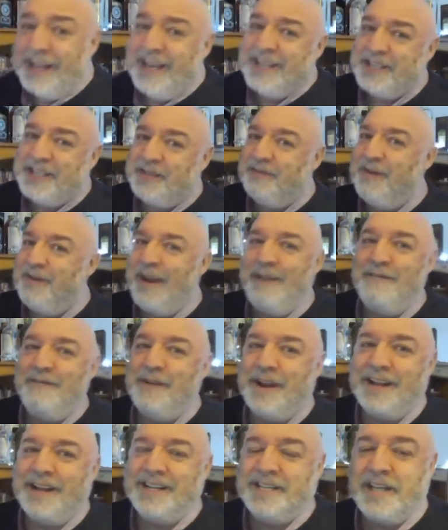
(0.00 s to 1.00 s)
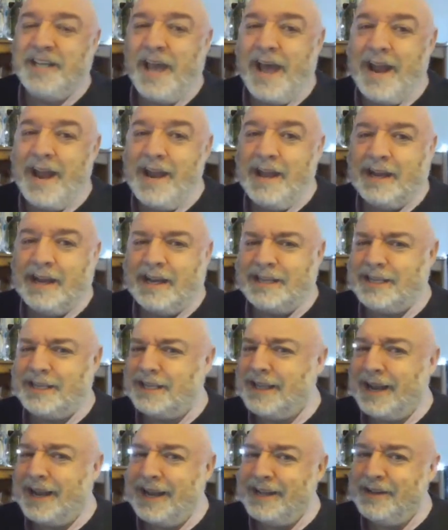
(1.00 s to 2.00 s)
least favourite tin, because
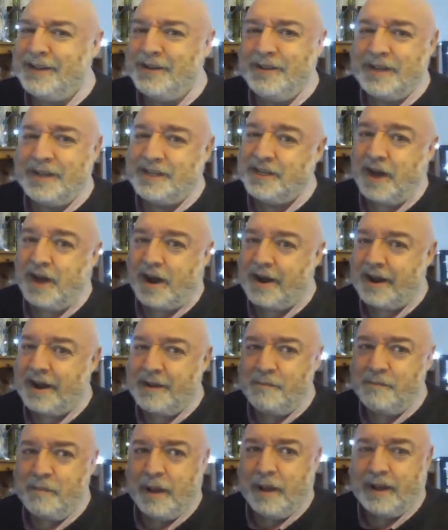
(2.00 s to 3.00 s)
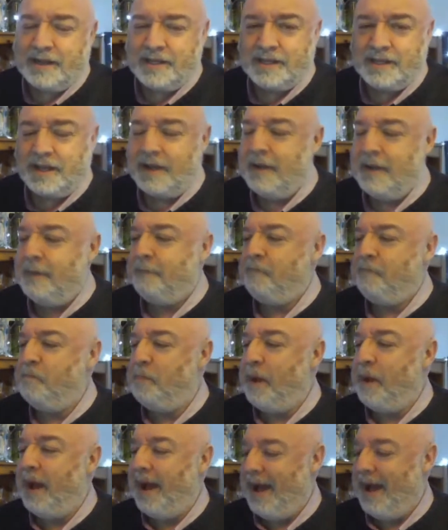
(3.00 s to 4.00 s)
I didn't do the tartan bit.
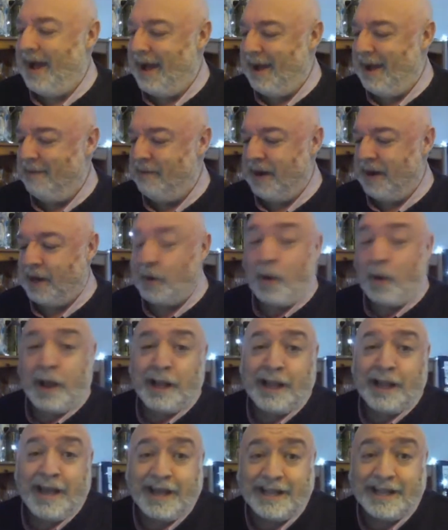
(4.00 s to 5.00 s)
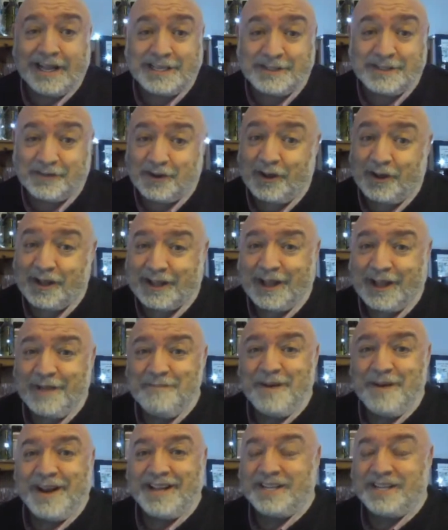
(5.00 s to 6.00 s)
But I quite like this. I've got a
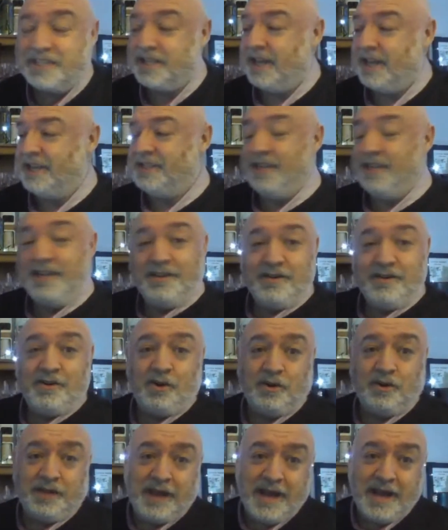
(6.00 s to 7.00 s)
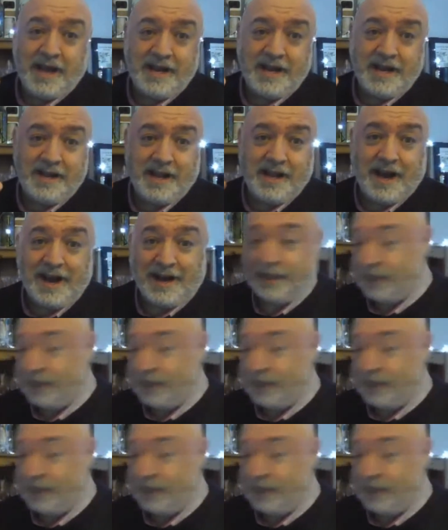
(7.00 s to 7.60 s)
Glen Moray 16-year-old in the